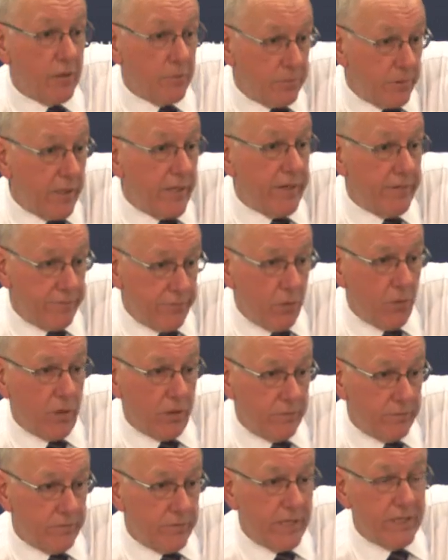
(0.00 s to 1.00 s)
played at
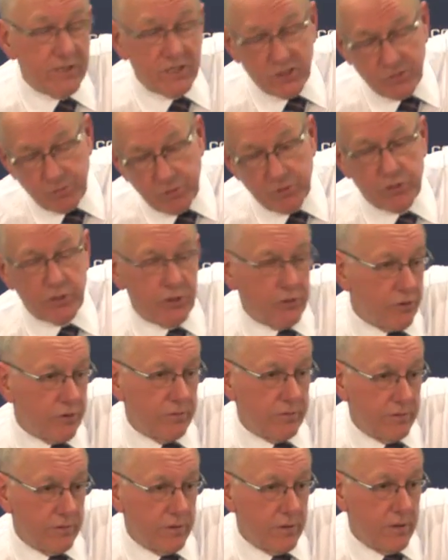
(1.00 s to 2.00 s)
four. That's his position.
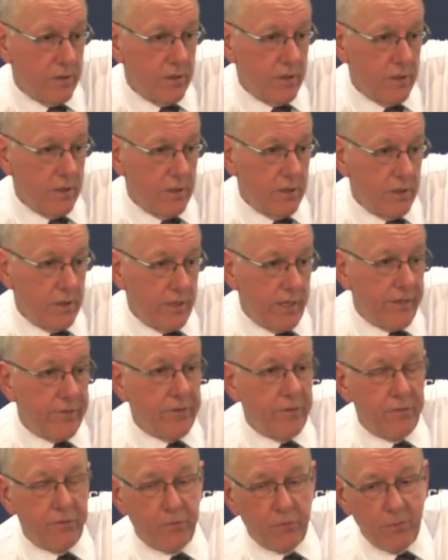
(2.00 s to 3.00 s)
At
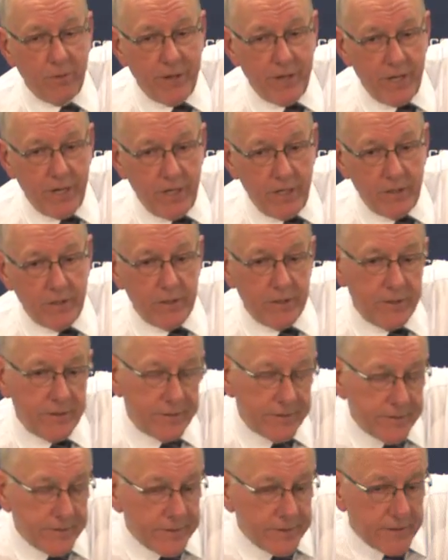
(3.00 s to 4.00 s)
the three,
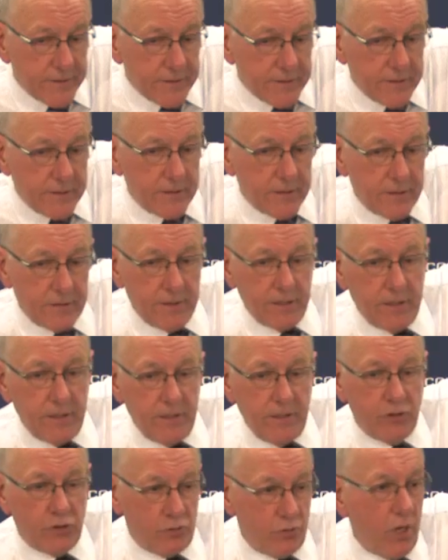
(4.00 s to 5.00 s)

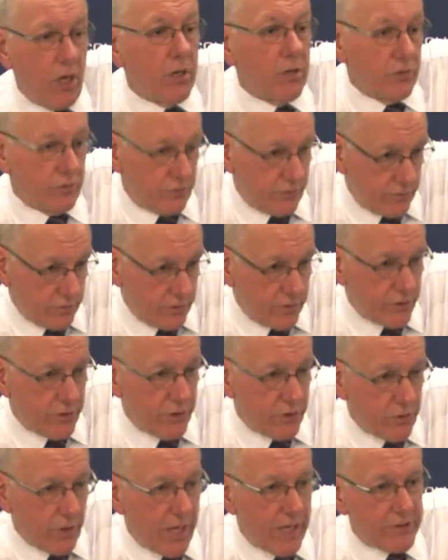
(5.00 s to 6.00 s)
he struggles because
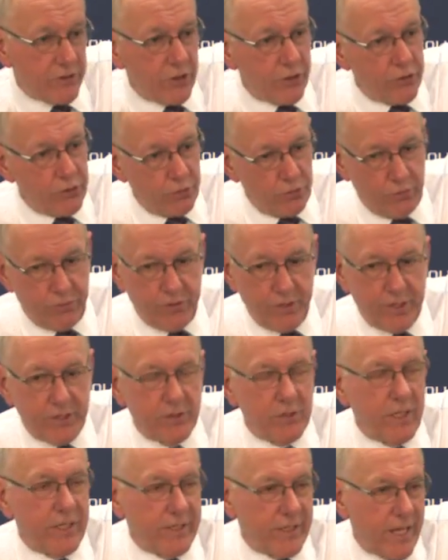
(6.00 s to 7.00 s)
he tries to do
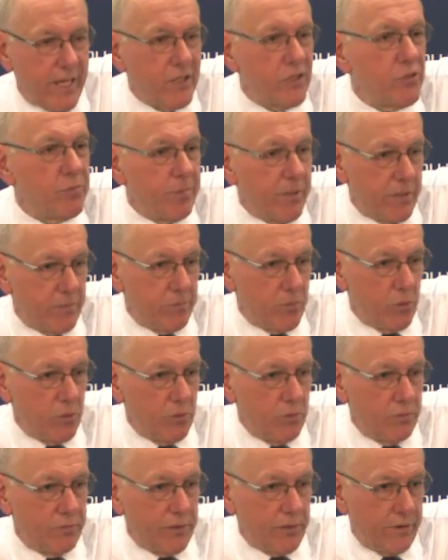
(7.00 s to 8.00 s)
things like that spin
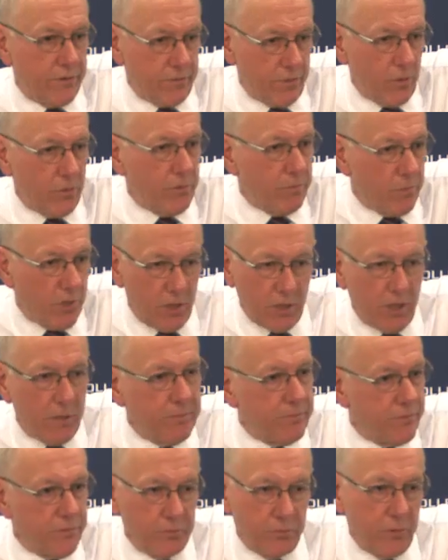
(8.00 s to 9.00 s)
move and throw the ball
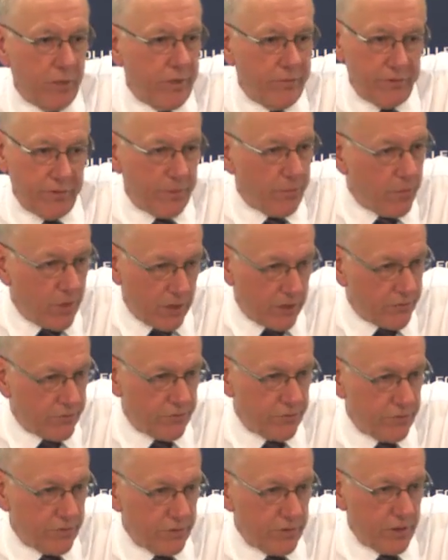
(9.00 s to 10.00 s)
up from wherever he
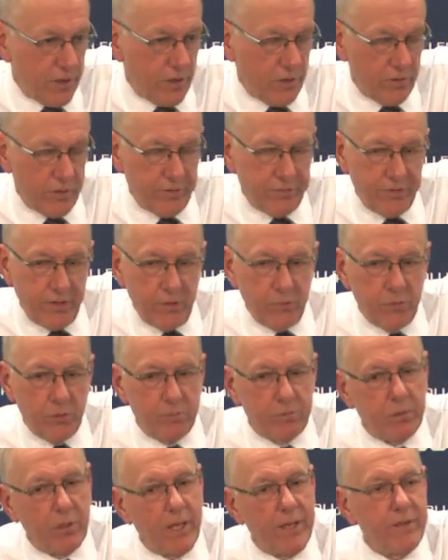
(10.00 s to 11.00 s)
was. You know, if he
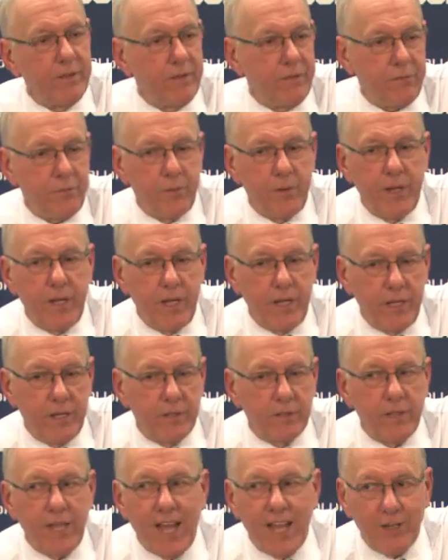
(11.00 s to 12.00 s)
would play the three
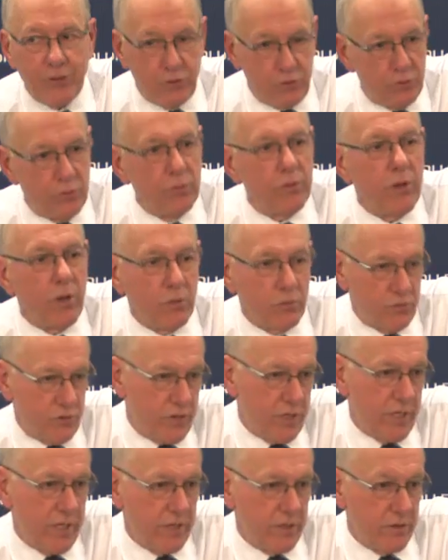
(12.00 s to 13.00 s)
and not do those
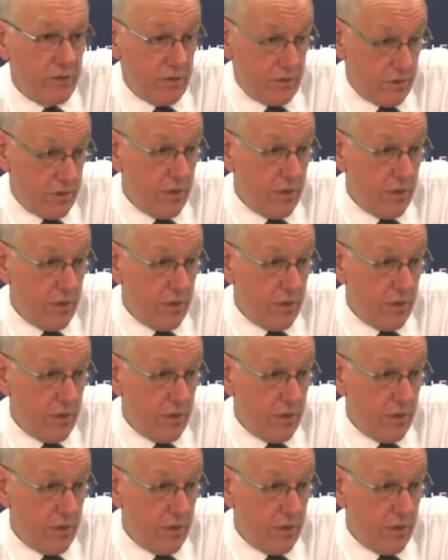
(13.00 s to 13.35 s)
things,